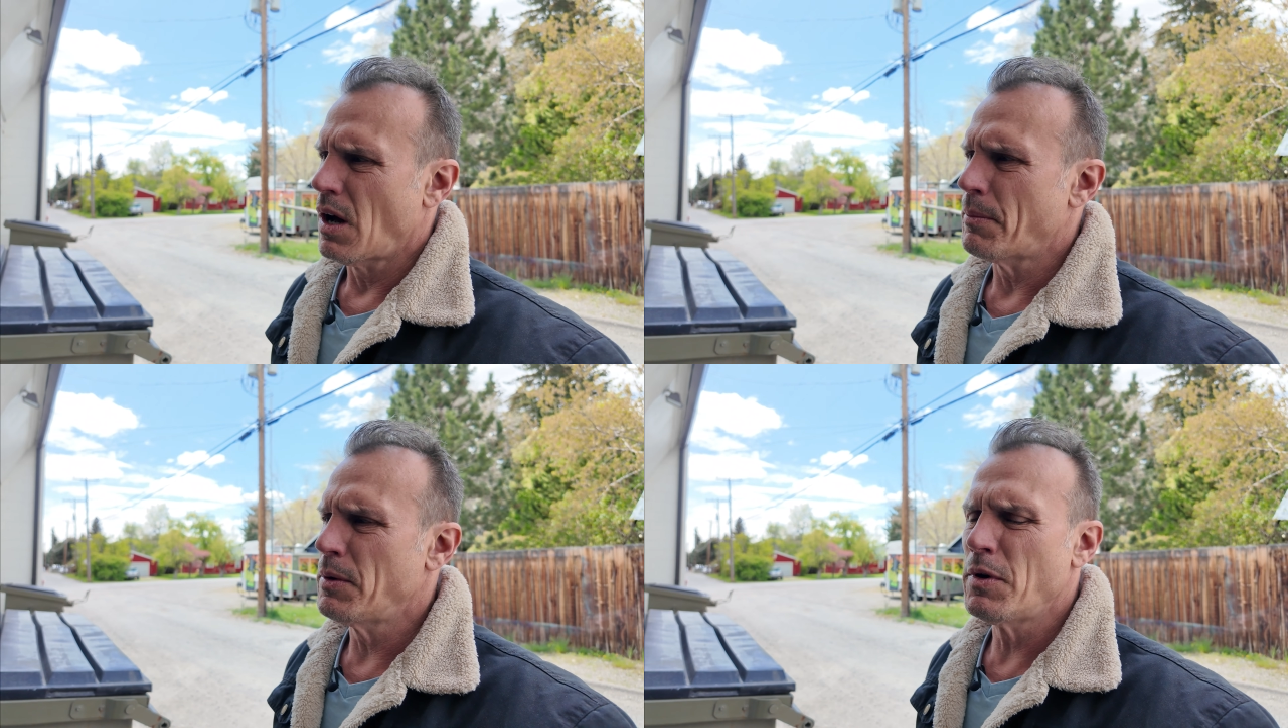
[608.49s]

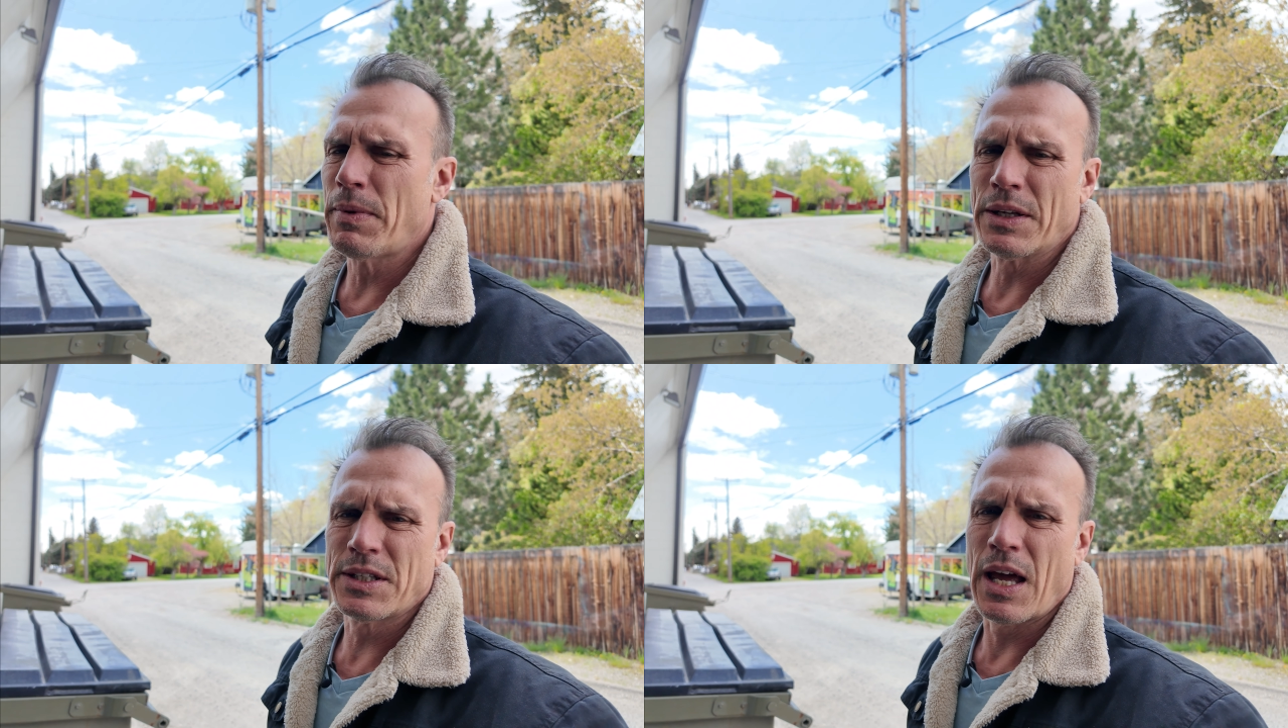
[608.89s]
I'm gonna move
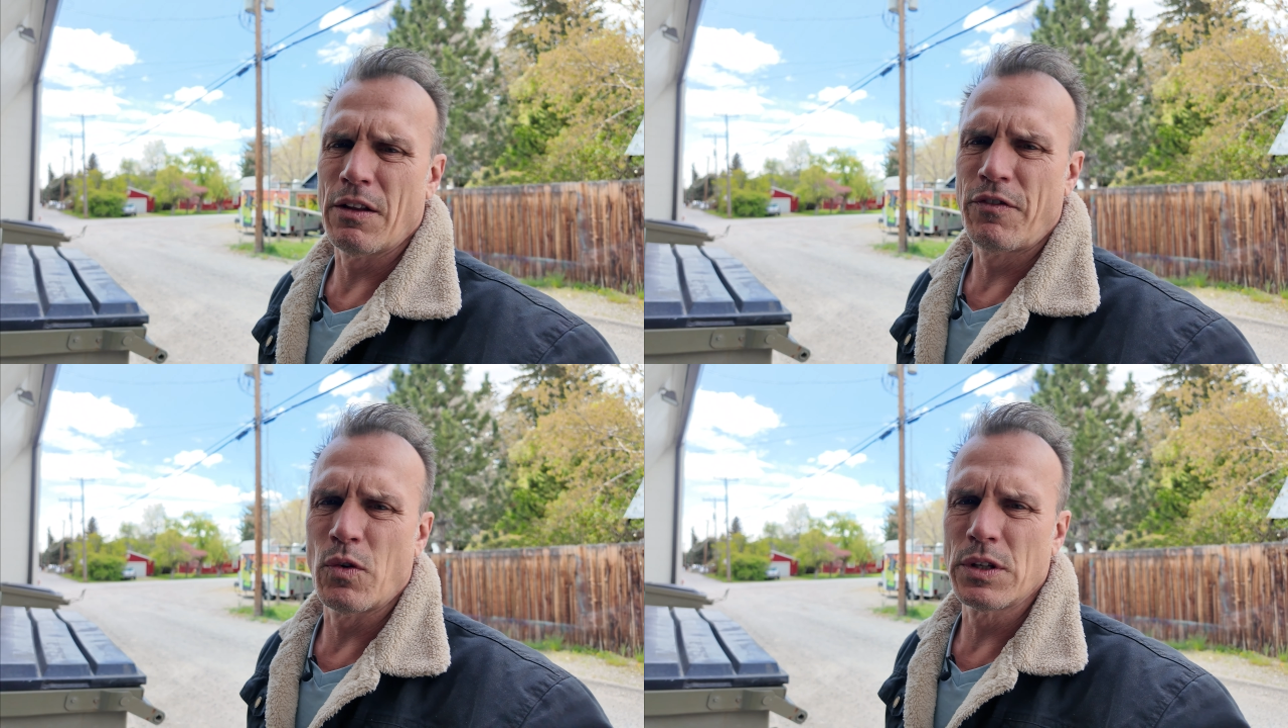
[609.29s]
back to
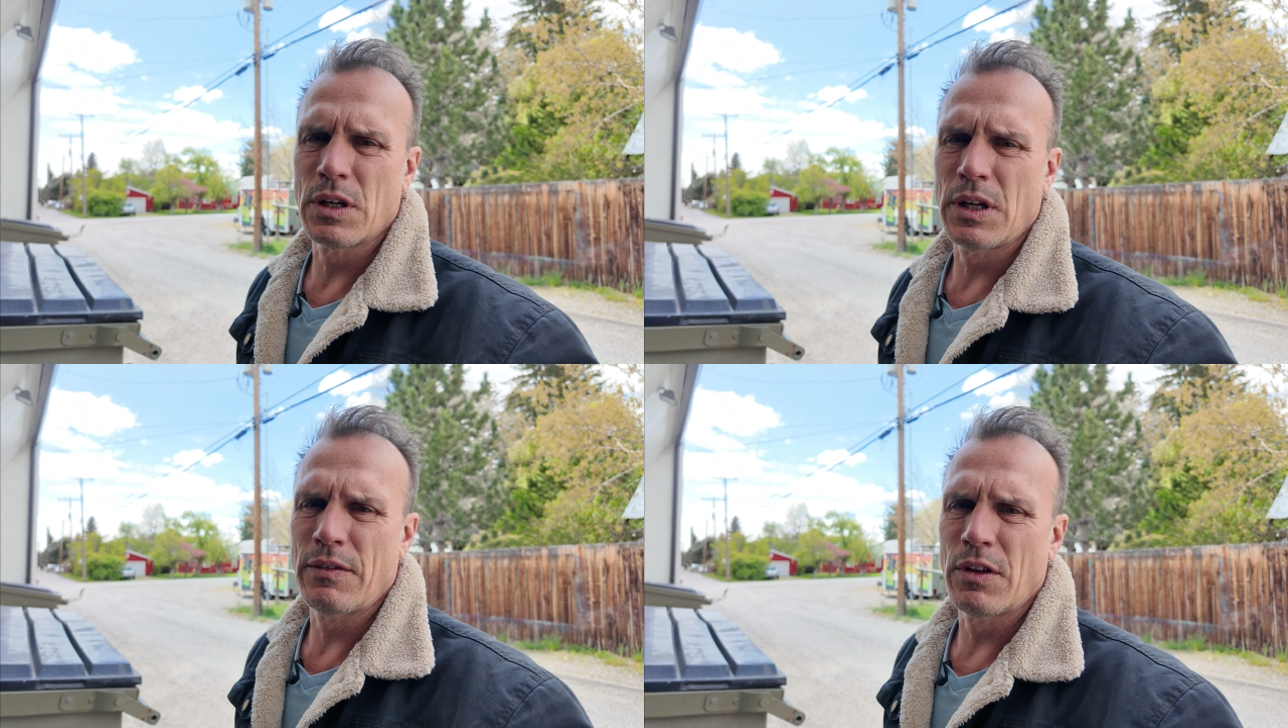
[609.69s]

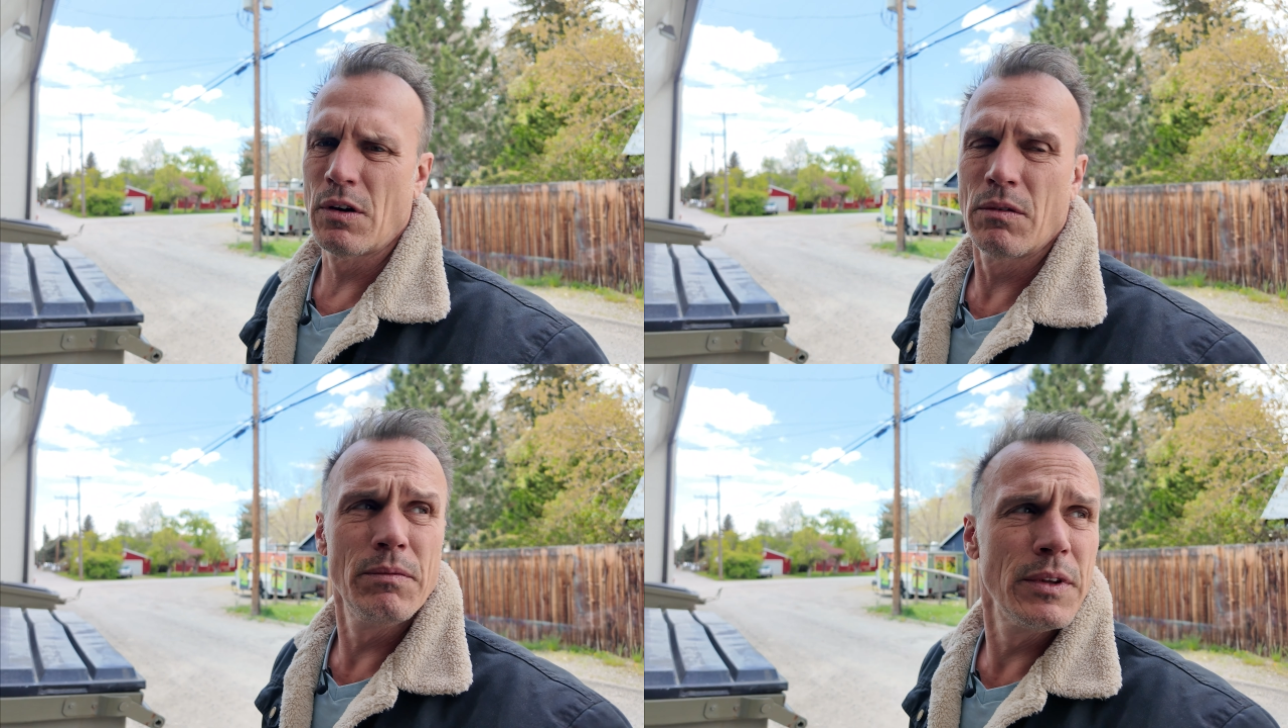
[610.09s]
California, even
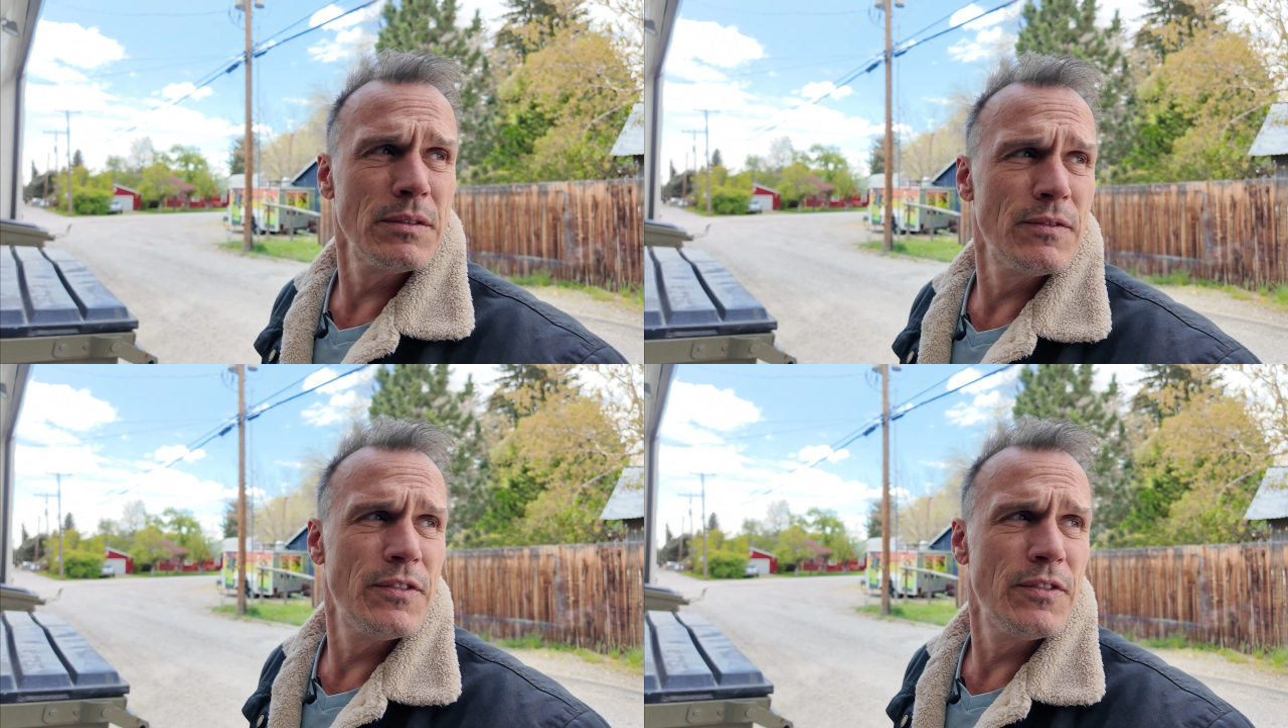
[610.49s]
though the